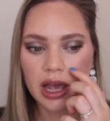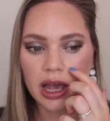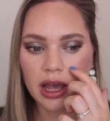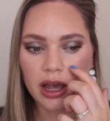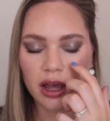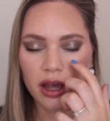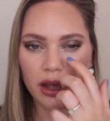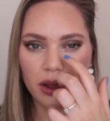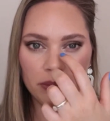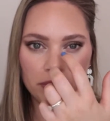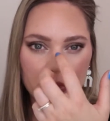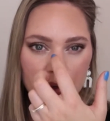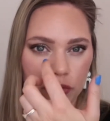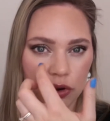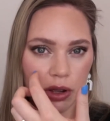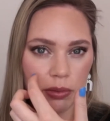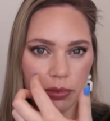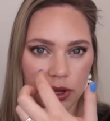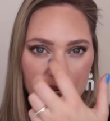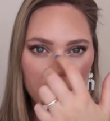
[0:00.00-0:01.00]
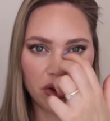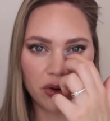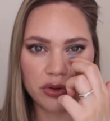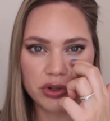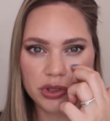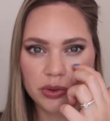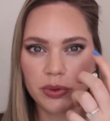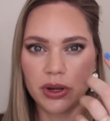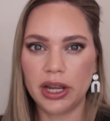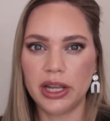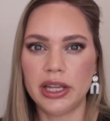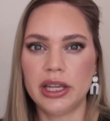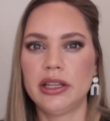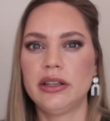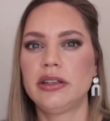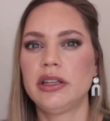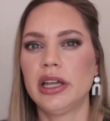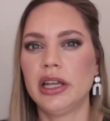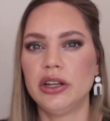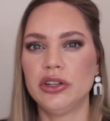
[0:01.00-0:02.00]
around my nose where I
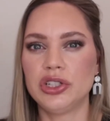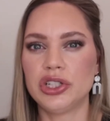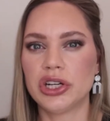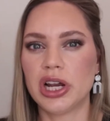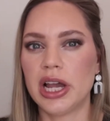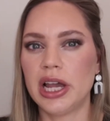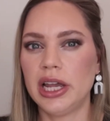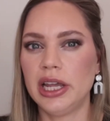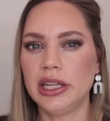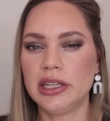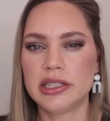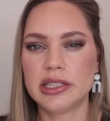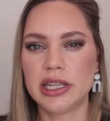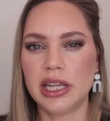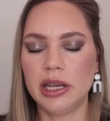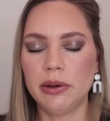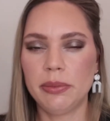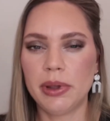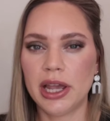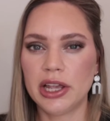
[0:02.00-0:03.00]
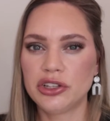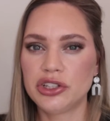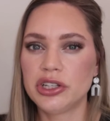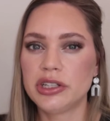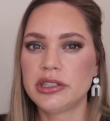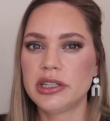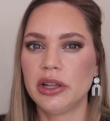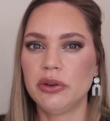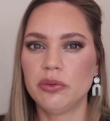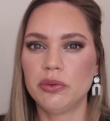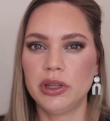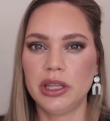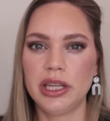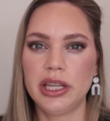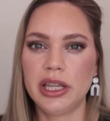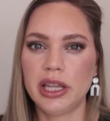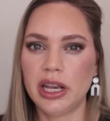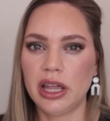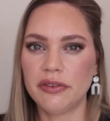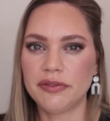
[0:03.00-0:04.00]
get kind of dry skin patches, it really
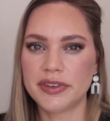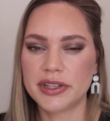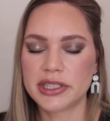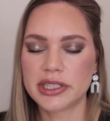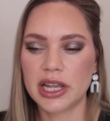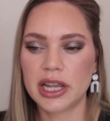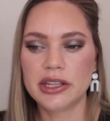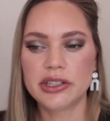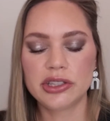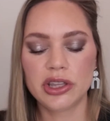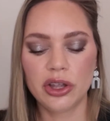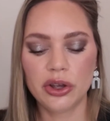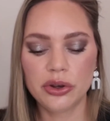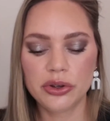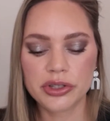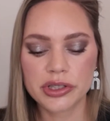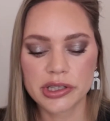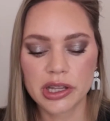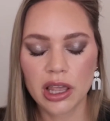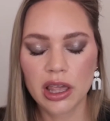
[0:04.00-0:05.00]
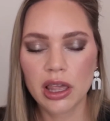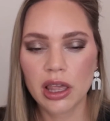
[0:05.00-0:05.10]
can emphasize those.